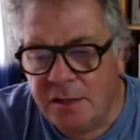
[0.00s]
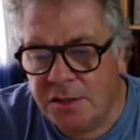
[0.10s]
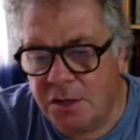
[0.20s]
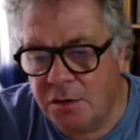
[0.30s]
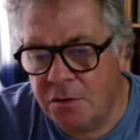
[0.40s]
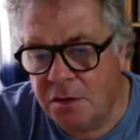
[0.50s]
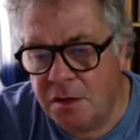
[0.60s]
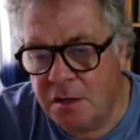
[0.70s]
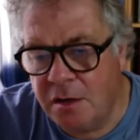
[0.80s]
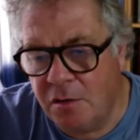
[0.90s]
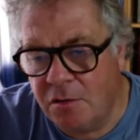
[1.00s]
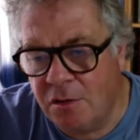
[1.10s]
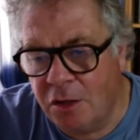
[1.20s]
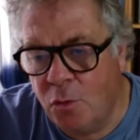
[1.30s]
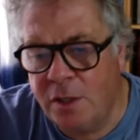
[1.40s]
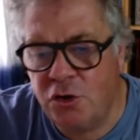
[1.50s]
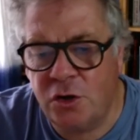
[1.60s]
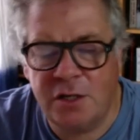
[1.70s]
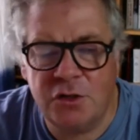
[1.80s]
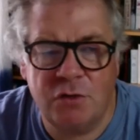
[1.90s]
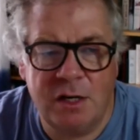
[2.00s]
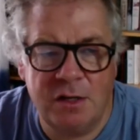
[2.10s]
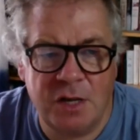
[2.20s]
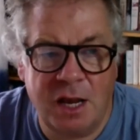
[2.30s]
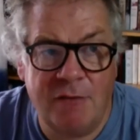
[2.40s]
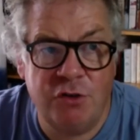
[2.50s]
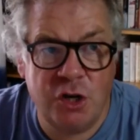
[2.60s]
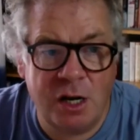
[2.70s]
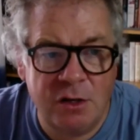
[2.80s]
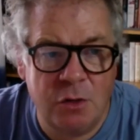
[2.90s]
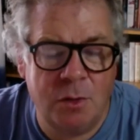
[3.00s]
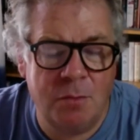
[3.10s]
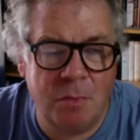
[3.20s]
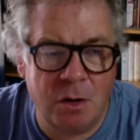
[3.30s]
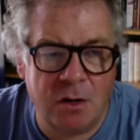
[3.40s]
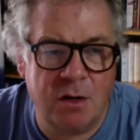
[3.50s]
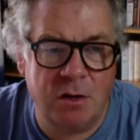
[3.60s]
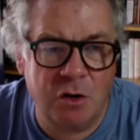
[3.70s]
So, low interest rates have genuine market